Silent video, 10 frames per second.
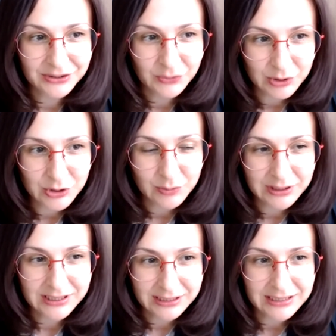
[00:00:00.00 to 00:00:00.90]
which we
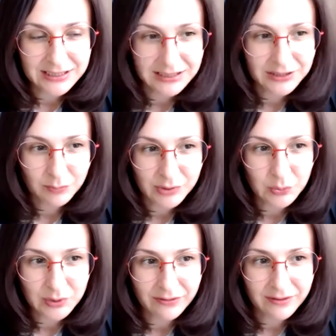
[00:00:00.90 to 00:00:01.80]
can see
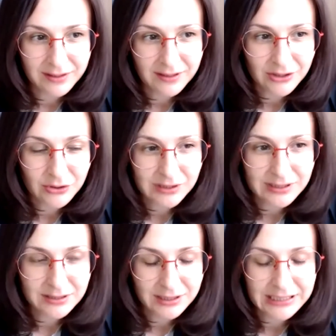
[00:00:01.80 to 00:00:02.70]
between the
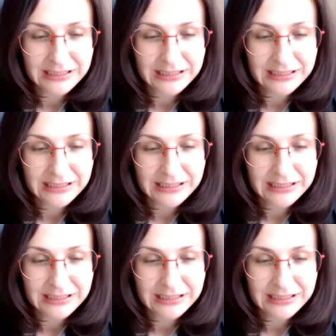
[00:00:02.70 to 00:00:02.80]
USA